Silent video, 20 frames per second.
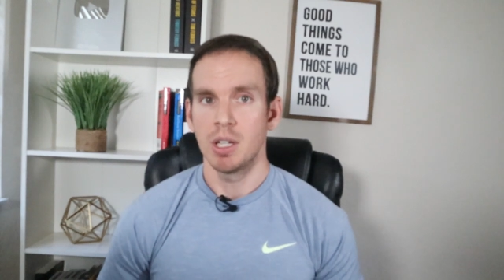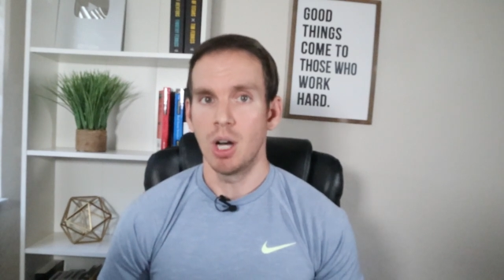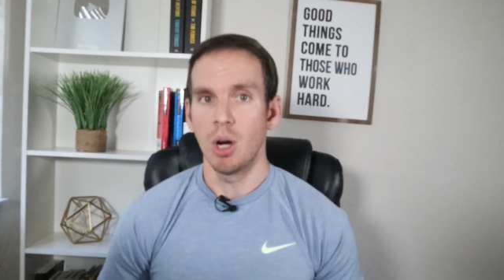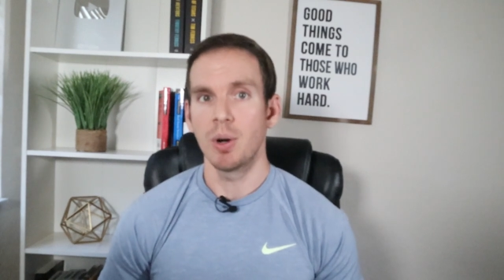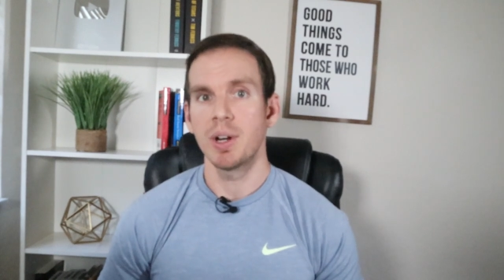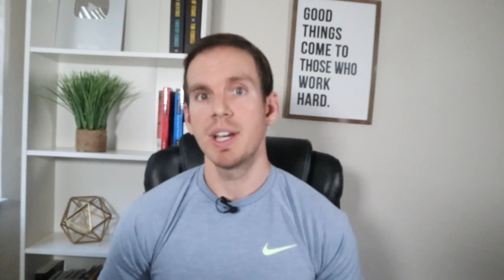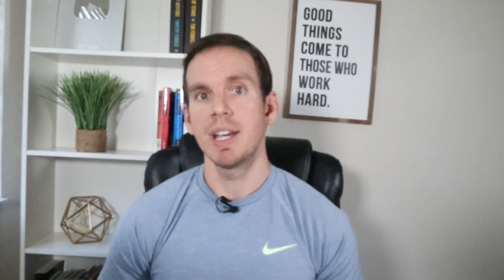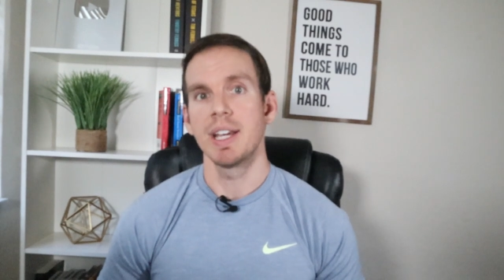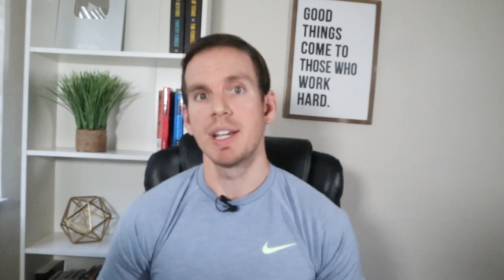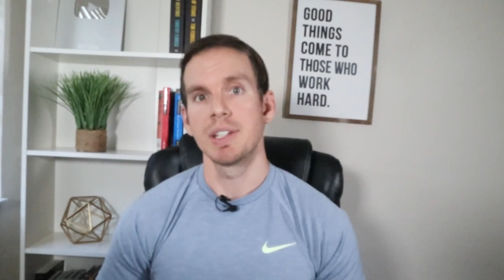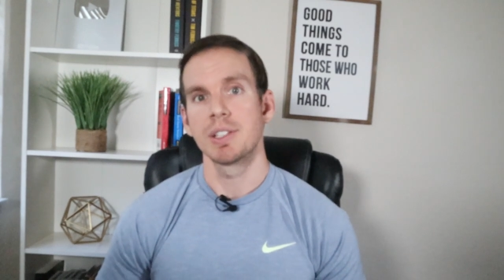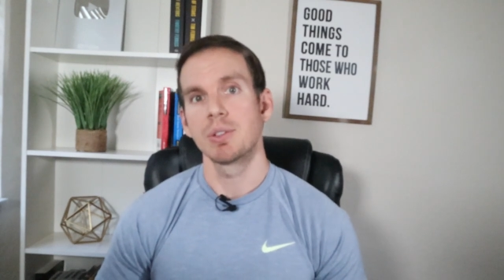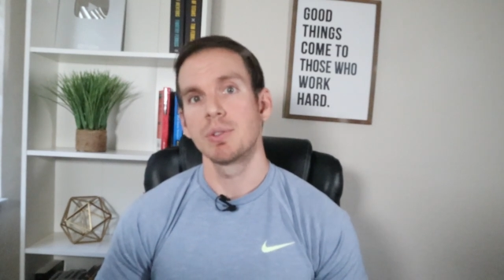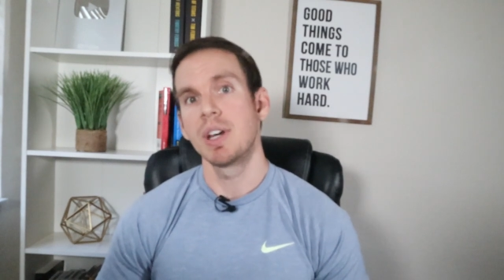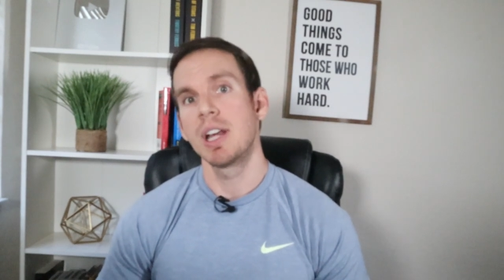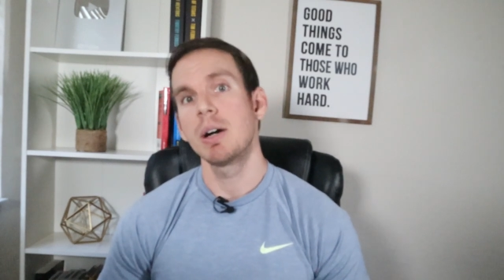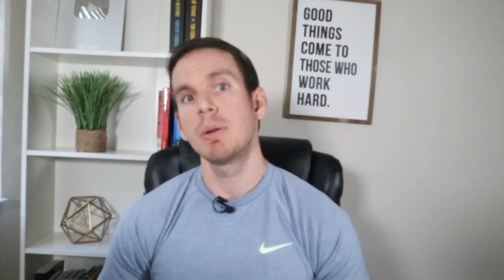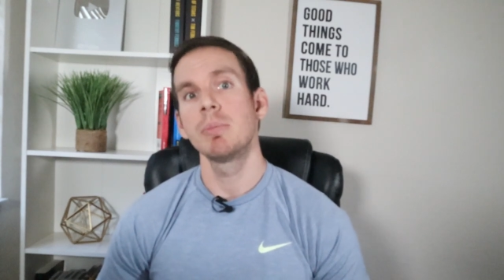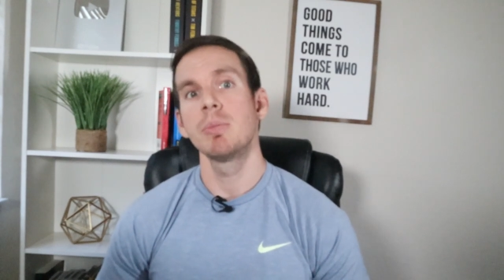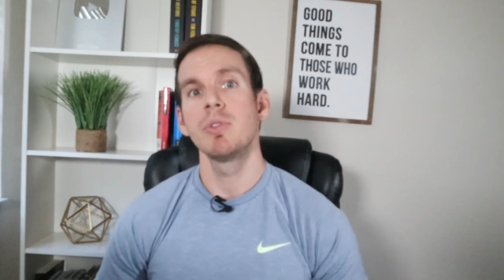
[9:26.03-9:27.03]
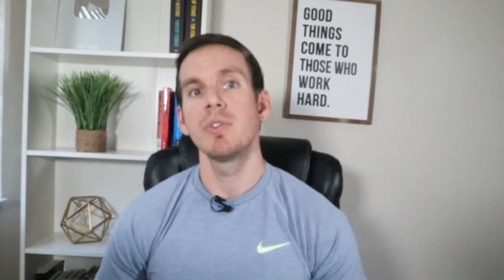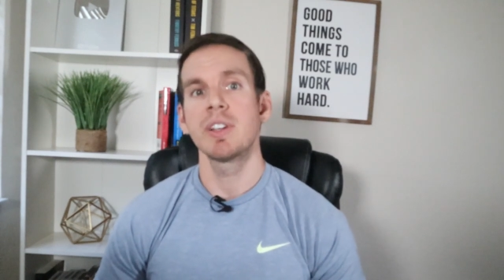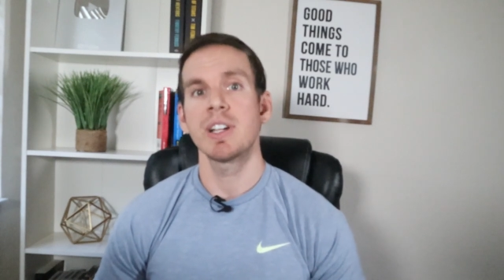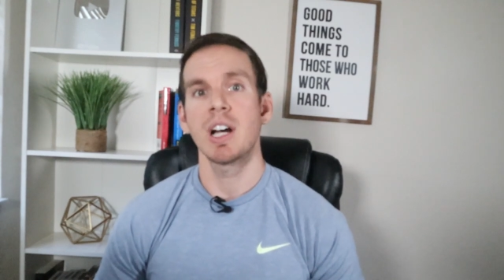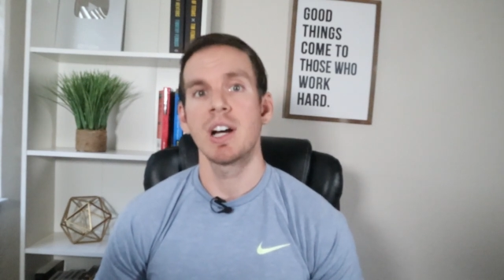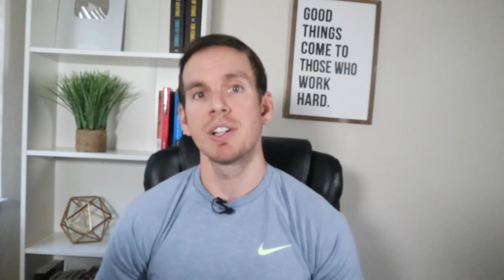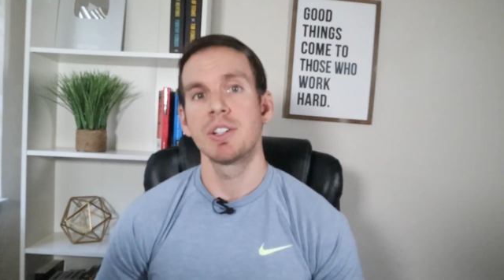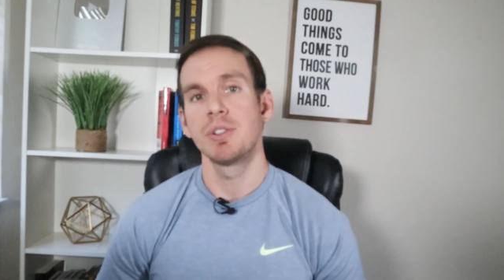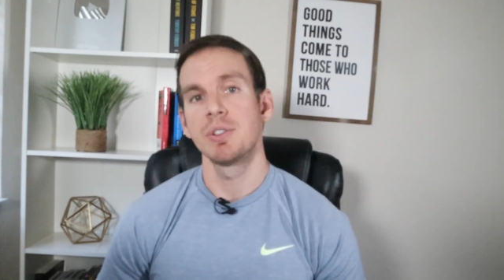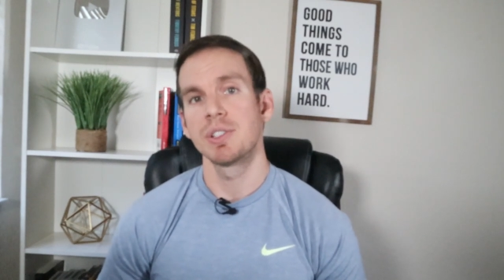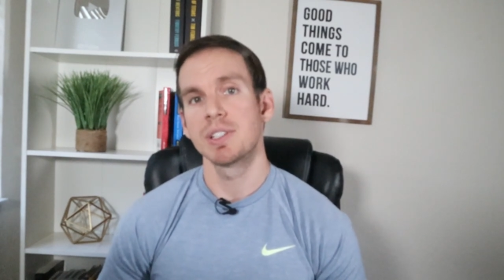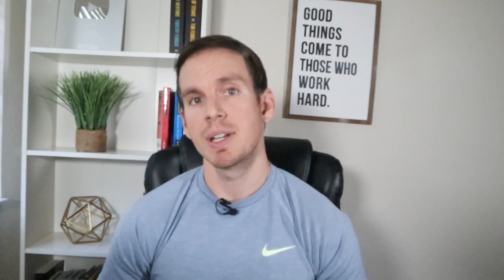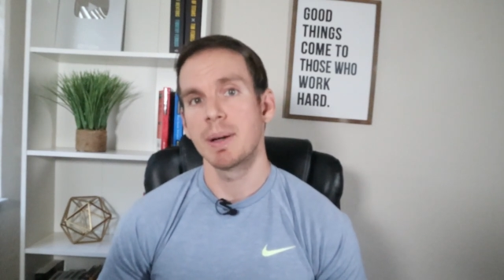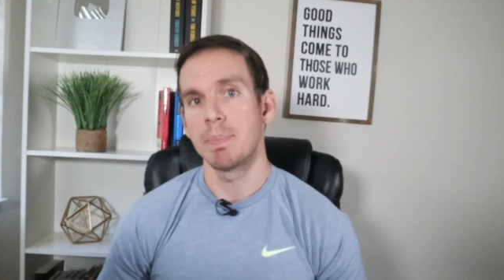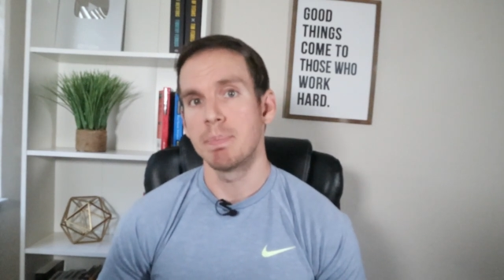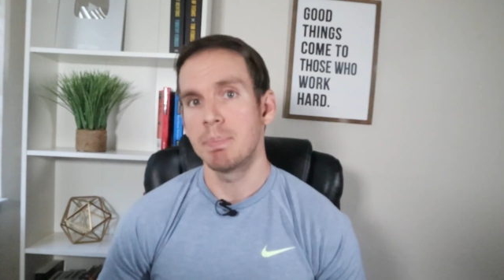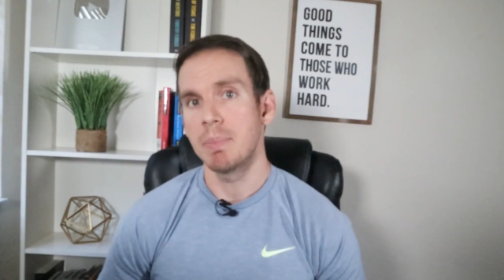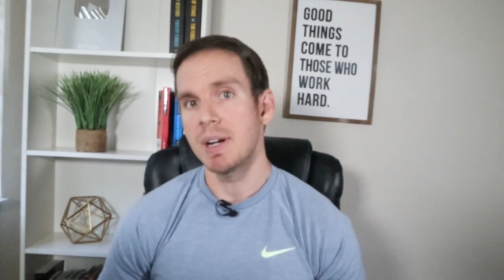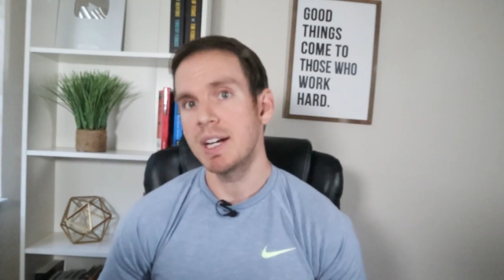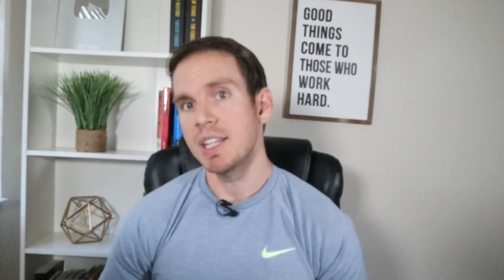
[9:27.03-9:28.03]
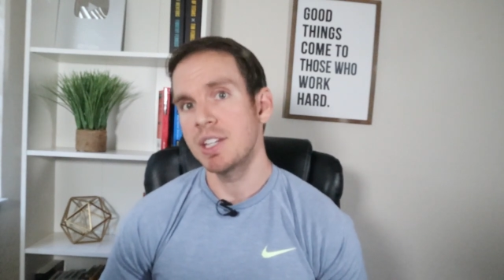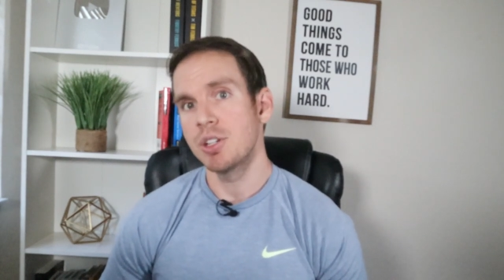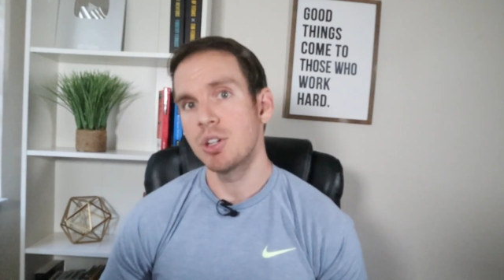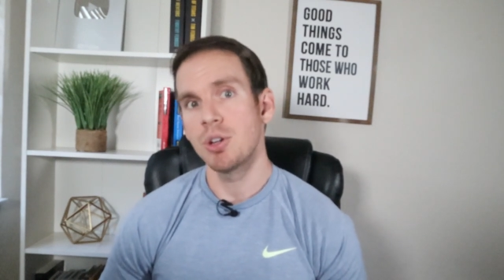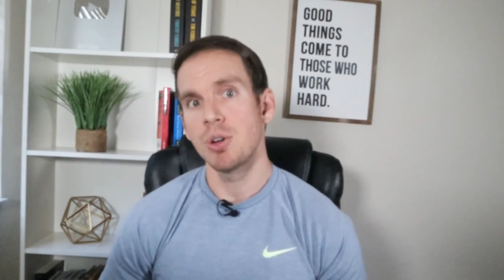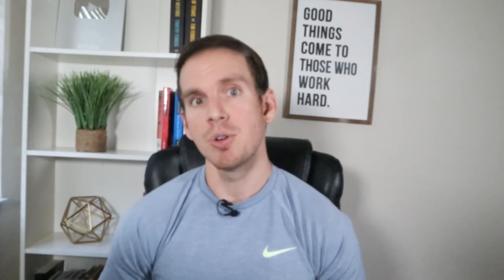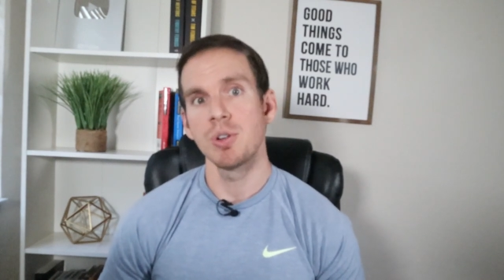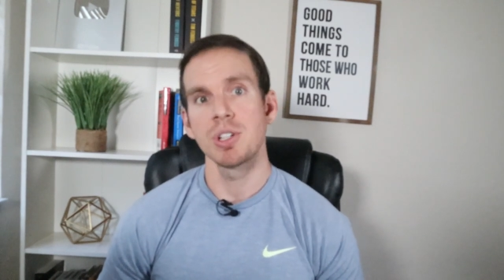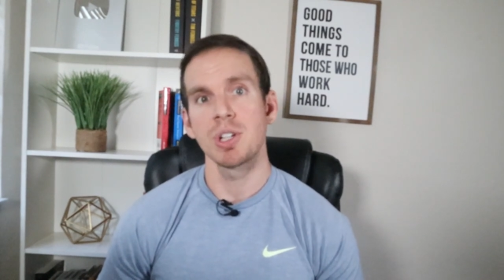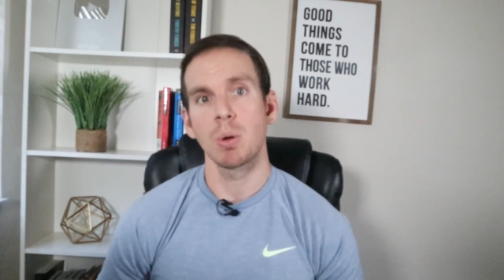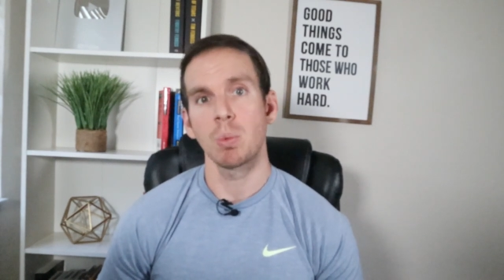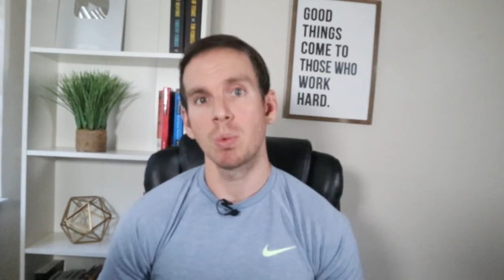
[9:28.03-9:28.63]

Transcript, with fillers: Okay, so now moving on to some money news,